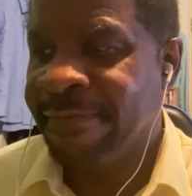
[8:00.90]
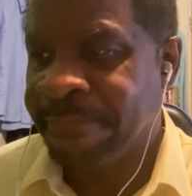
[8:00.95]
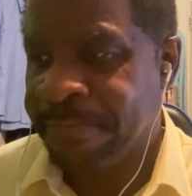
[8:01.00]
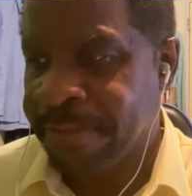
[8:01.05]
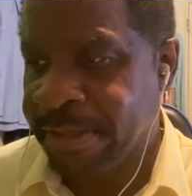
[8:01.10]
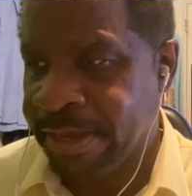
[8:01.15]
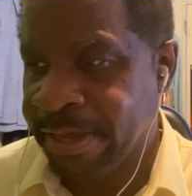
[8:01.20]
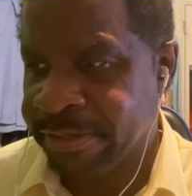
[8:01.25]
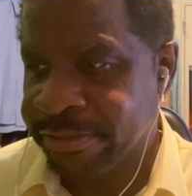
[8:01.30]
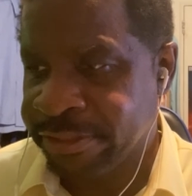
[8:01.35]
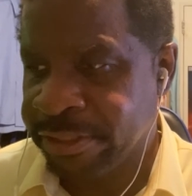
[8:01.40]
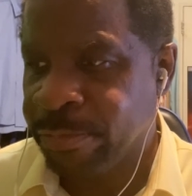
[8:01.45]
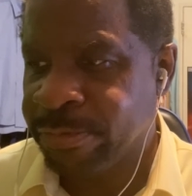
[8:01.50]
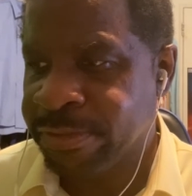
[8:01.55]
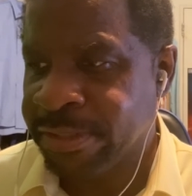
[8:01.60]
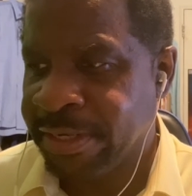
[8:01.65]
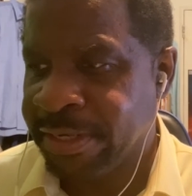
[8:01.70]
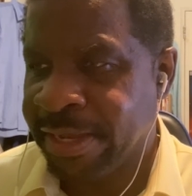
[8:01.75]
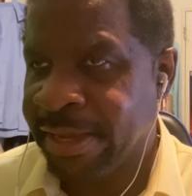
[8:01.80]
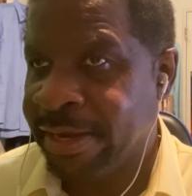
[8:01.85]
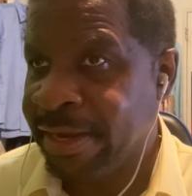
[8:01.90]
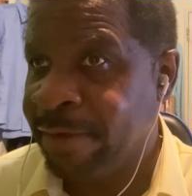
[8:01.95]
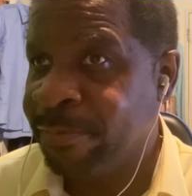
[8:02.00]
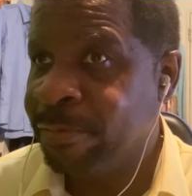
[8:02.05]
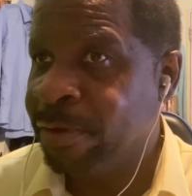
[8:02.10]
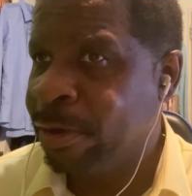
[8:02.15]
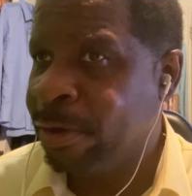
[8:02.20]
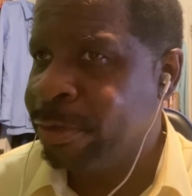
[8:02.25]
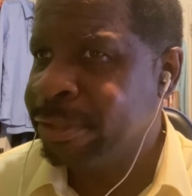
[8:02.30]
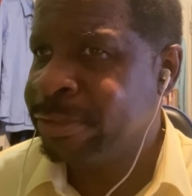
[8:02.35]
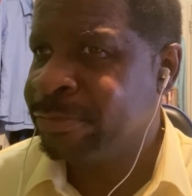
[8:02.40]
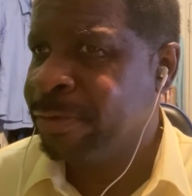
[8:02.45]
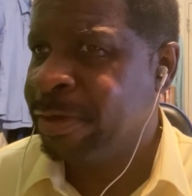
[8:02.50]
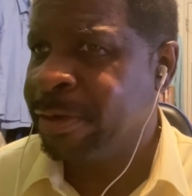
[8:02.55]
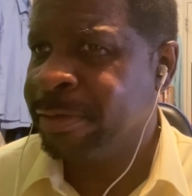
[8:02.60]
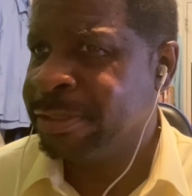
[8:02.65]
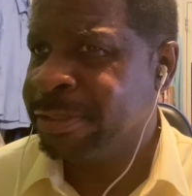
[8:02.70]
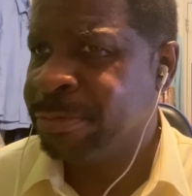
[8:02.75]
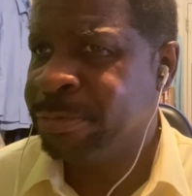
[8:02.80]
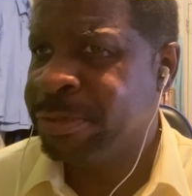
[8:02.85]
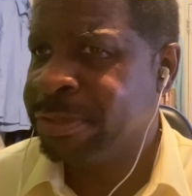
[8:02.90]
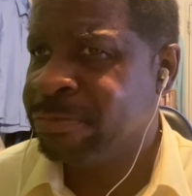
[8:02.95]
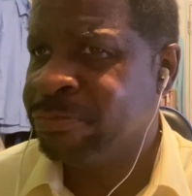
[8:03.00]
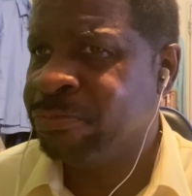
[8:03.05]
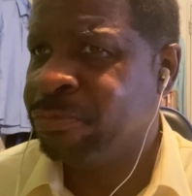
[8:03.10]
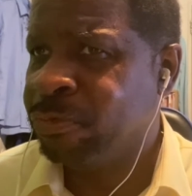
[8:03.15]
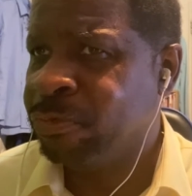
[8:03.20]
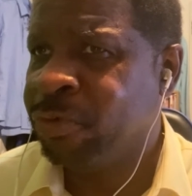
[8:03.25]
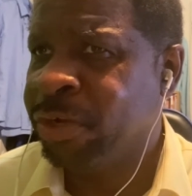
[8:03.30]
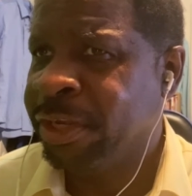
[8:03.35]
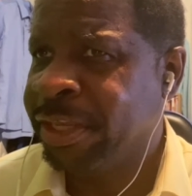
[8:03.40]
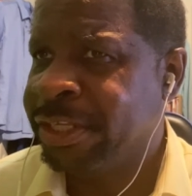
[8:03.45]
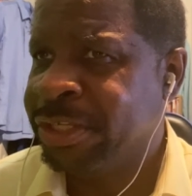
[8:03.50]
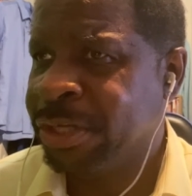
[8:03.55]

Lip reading: Yeah, she was in that, and I always thought she was really